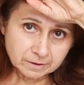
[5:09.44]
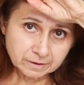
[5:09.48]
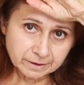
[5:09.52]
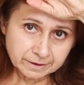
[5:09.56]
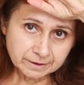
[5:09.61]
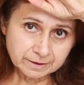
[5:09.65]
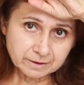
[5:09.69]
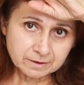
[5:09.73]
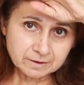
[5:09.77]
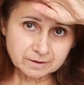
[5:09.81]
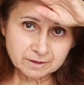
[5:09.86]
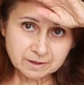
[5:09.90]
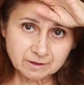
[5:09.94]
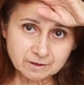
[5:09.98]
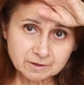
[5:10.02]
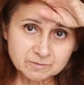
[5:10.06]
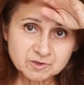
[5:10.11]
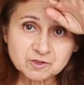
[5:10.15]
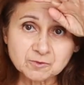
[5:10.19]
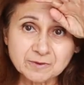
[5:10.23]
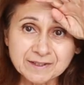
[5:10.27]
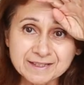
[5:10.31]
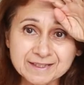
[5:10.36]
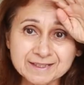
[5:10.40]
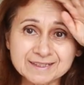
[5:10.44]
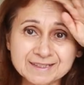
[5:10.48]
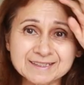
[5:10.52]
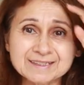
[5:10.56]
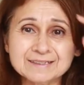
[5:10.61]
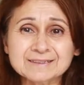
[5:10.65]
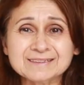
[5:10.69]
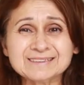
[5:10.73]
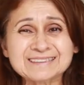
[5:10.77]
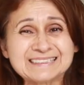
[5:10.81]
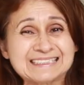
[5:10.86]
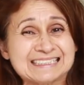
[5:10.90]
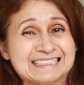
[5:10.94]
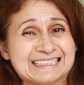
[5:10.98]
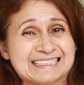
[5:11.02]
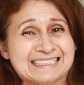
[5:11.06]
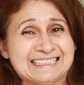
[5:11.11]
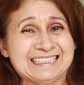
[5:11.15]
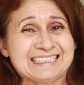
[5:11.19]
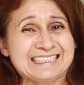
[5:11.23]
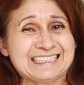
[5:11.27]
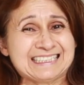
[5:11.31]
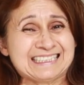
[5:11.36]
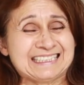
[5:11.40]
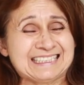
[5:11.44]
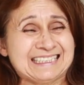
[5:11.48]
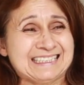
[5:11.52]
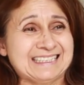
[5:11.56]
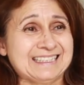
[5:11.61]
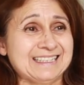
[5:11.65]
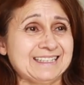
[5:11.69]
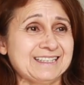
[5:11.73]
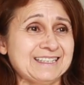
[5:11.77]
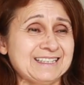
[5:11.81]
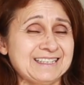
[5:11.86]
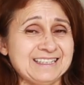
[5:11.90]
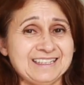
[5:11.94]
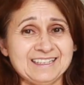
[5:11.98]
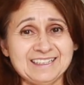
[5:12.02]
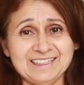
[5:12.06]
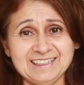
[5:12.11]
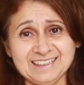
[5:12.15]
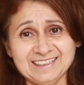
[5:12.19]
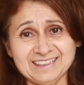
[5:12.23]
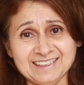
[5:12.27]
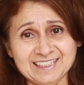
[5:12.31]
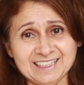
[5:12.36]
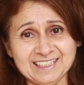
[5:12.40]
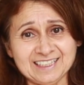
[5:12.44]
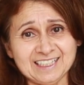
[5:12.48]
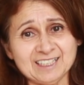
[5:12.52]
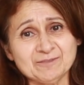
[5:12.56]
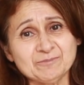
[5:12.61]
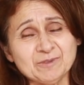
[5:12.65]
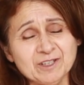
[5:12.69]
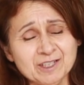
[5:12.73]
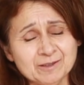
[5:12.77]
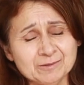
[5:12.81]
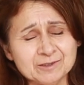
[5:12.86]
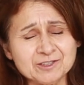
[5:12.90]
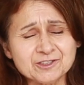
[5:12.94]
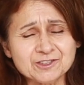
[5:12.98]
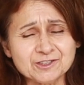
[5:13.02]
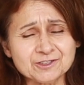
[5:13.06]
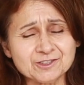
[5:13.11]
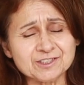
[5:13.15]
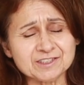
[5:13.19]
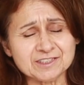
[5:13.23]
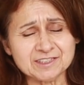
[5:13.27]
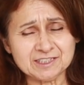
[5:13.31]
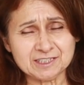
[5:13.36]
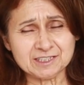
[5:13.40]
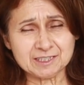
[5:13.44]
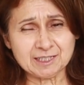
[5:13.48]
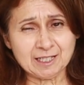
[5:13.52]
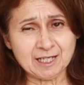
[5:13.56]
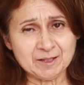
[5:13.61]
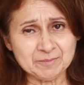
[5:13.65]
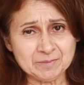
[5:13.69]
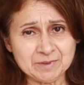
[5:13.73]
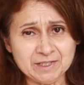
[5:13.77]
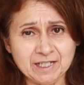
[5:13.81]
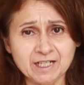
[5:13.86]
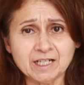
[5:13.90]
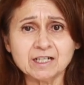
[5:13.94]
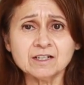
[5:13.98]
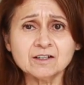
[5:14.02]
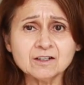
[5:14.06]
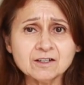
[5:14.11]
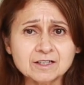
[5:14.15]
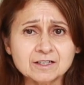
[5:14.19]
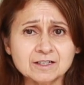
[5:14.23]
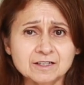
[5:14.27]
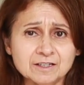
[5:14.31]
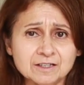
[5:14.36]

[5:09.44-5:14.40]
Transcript: okay, now I'm sweating. All right, I probably should just stop now.